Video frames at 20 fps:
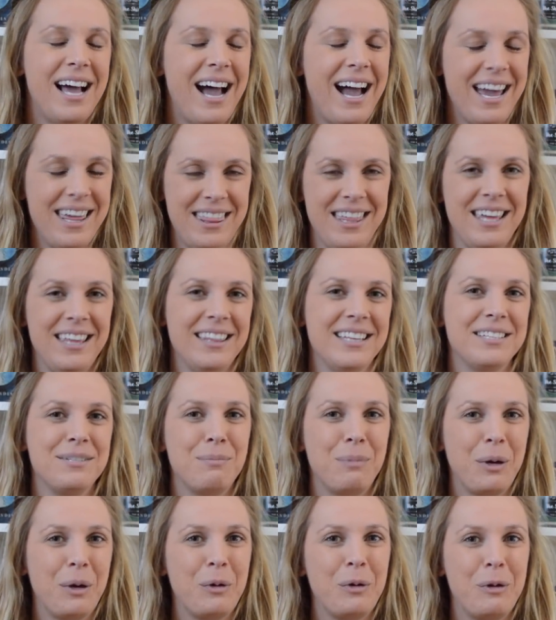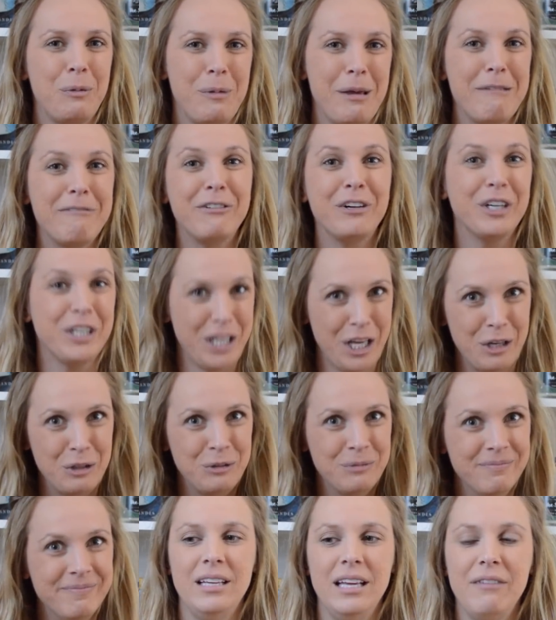I think this book would be for
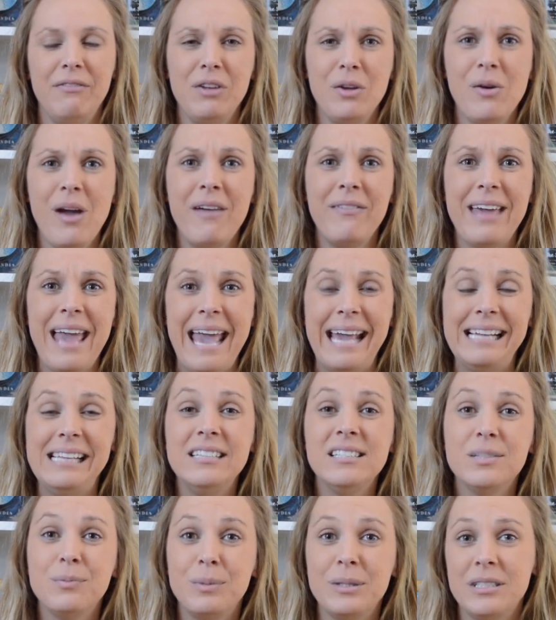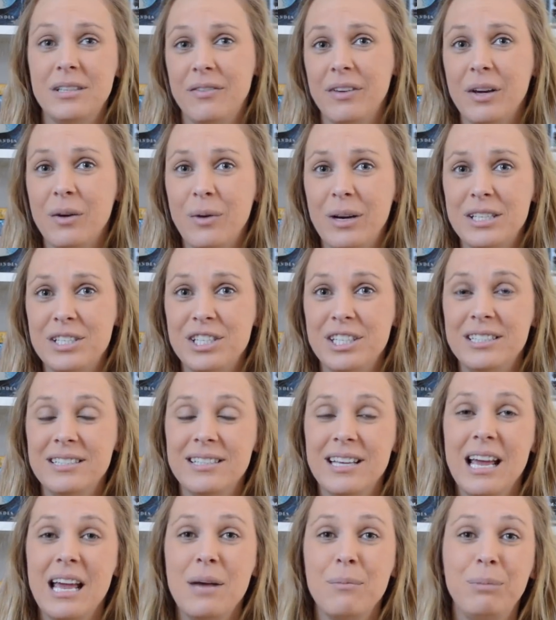you. If you have any specific
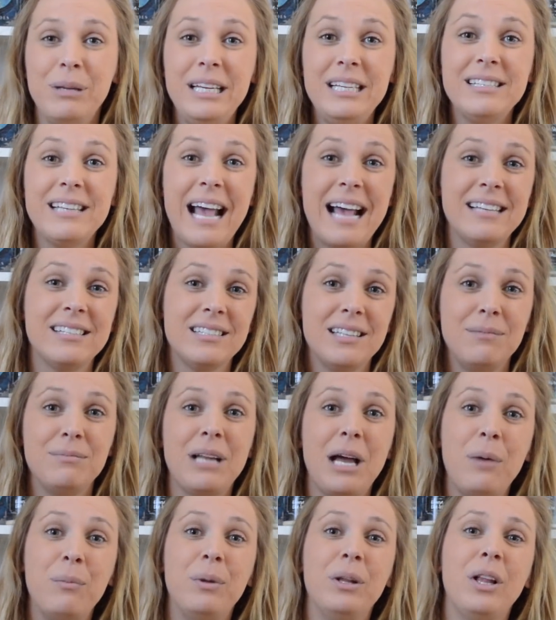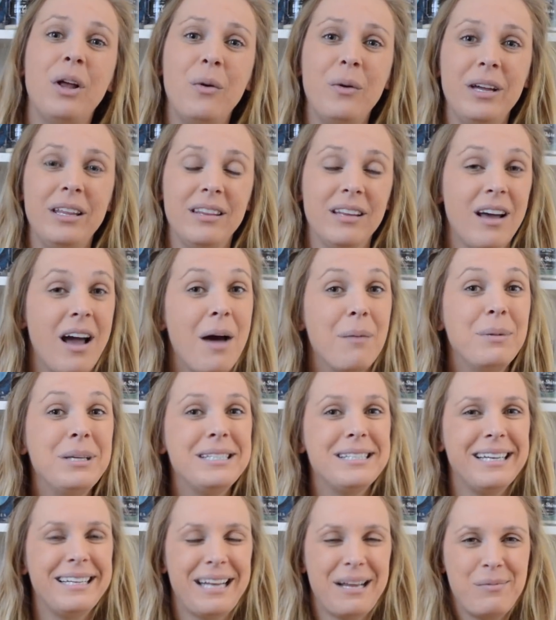questions, please ask them down below in the
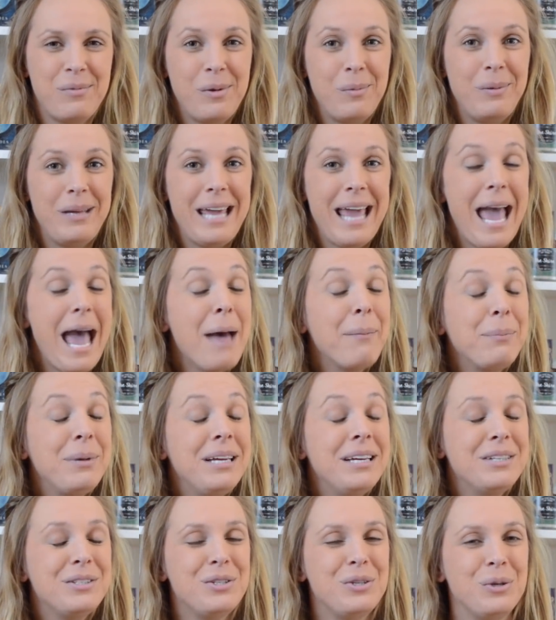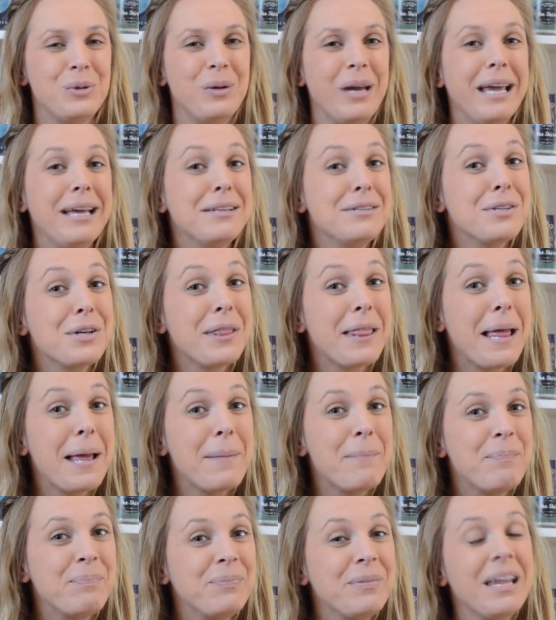comments and I will be happy to answer
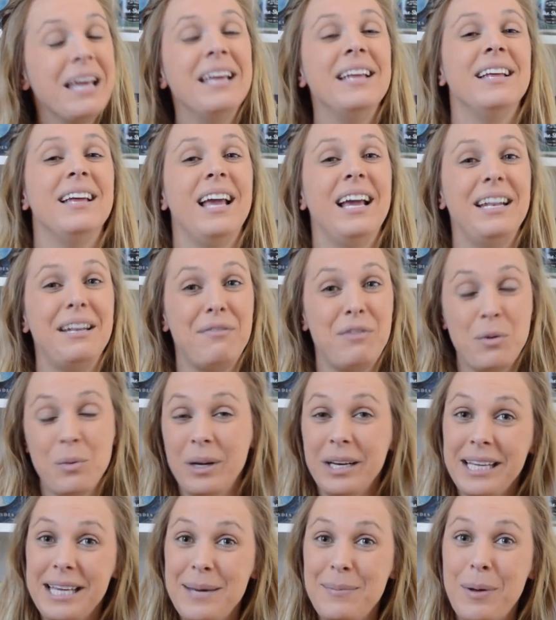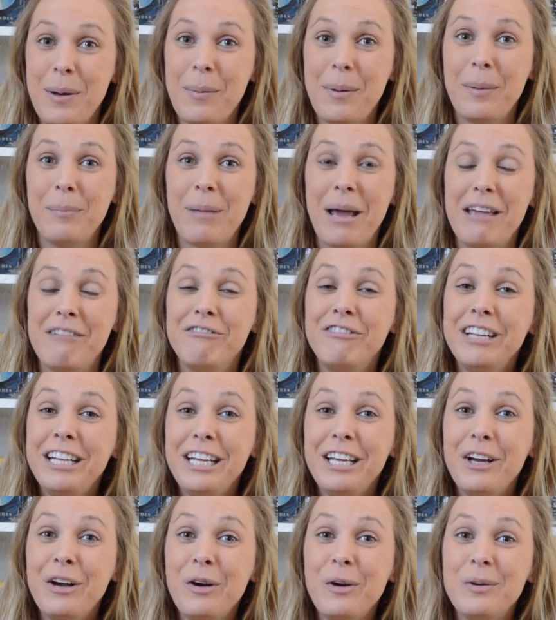them. And if you want to keep up on my
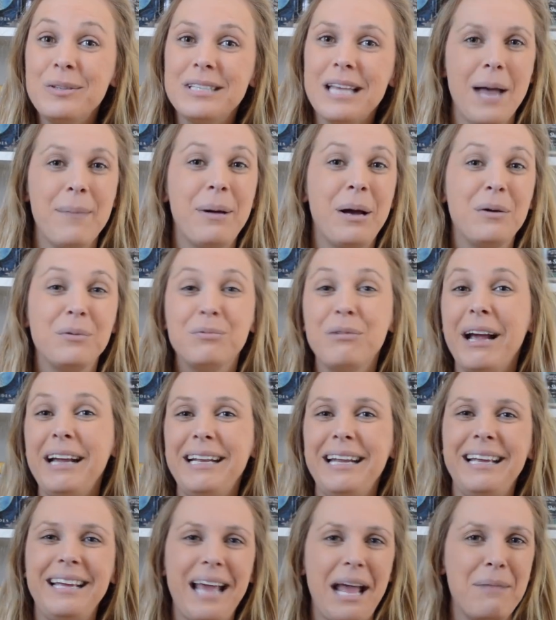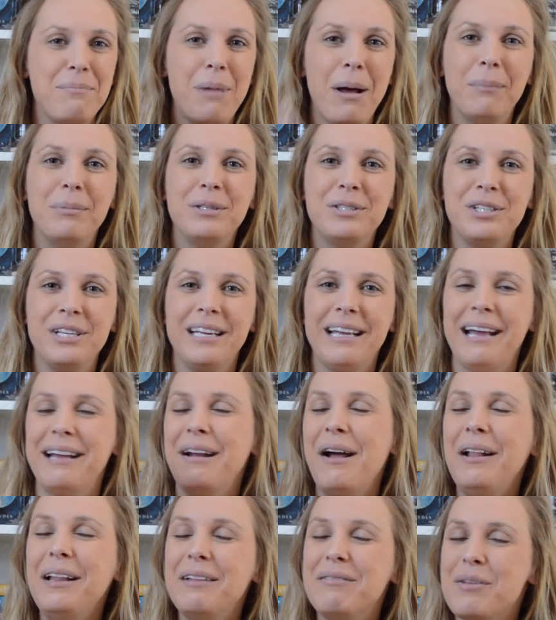videos about writing and publishing
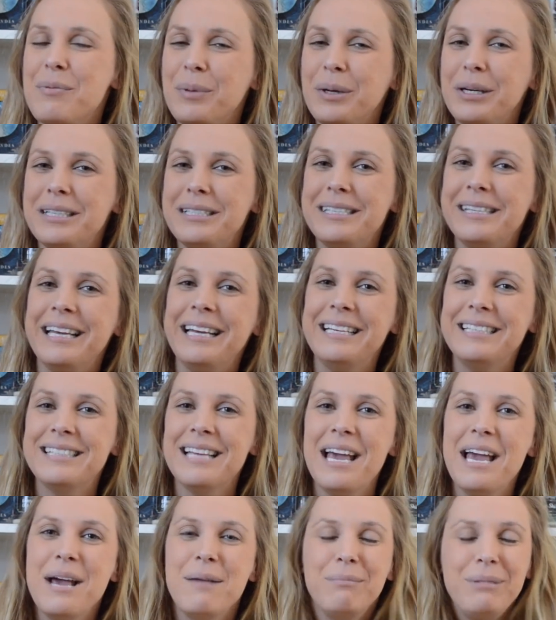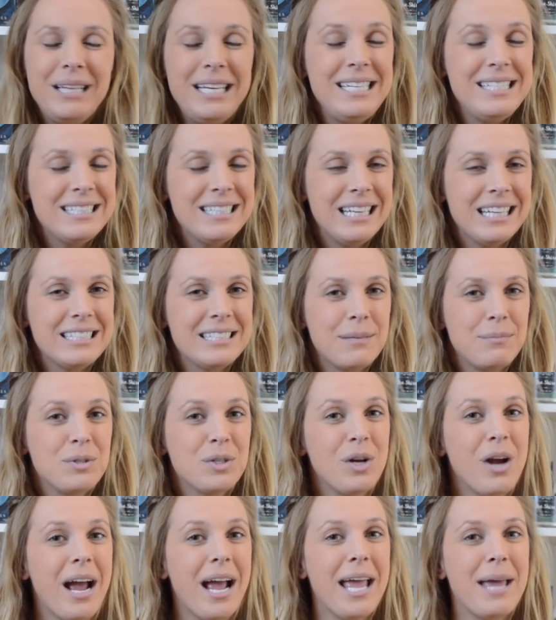and all of the bookish things, please click
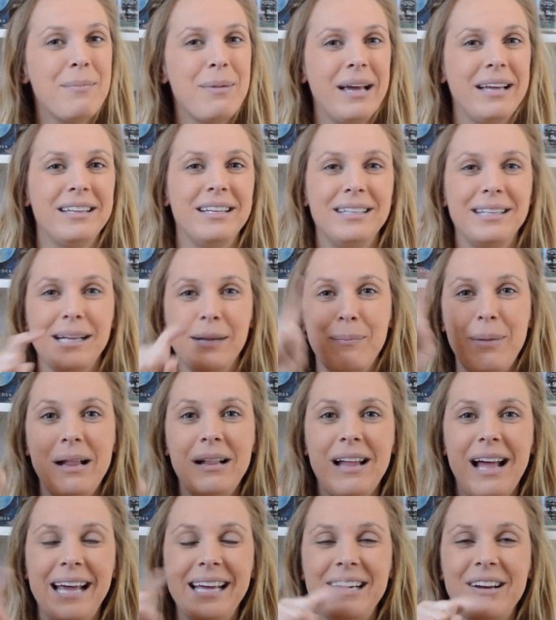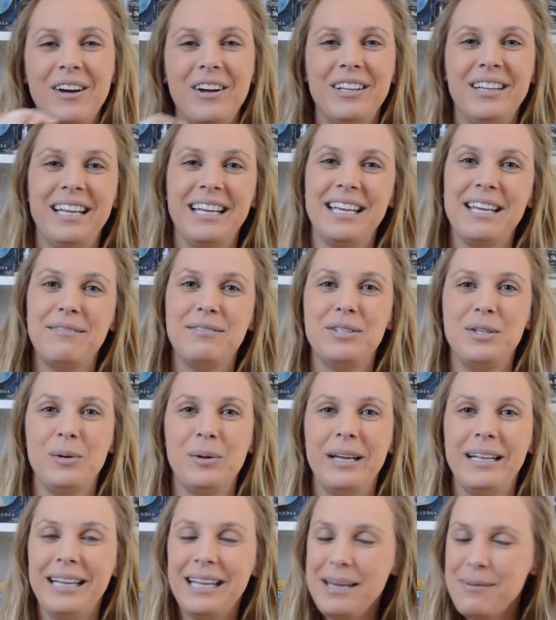subscribe and the little bell icon that gives you
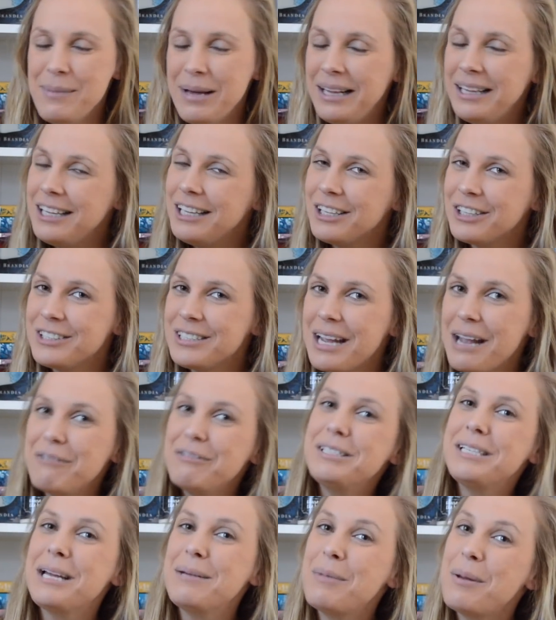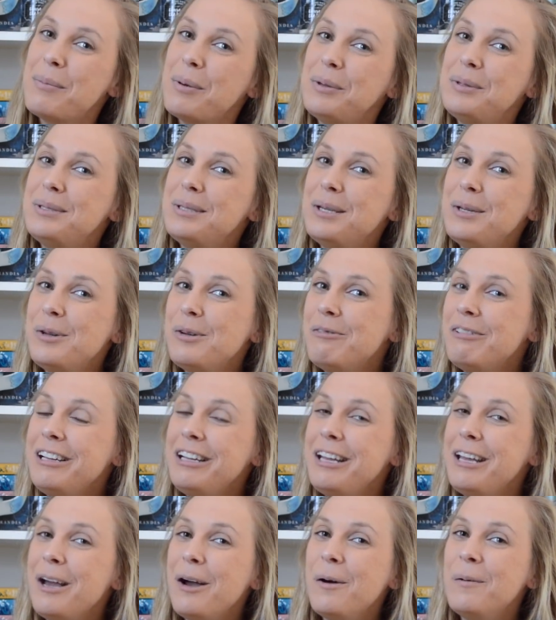an email alert every time I post a new
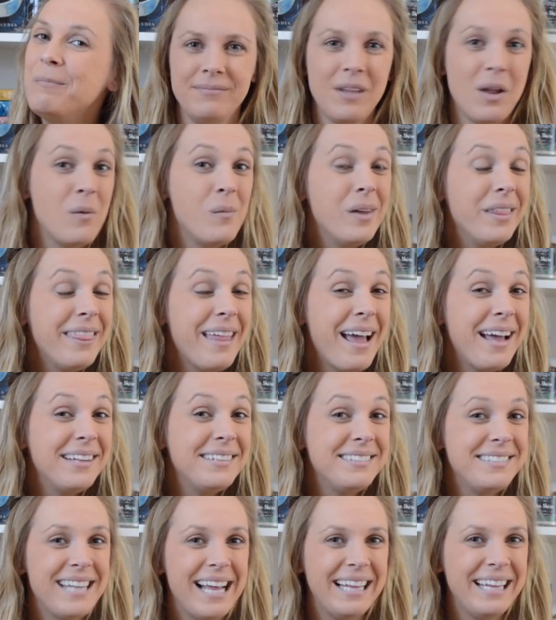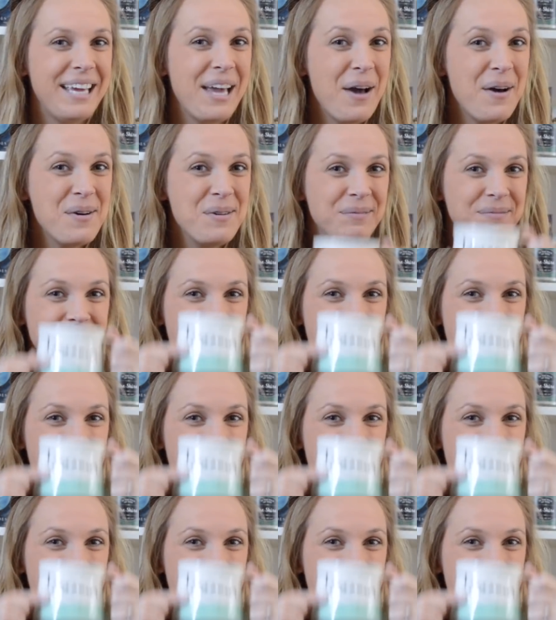video. With that, tally ho!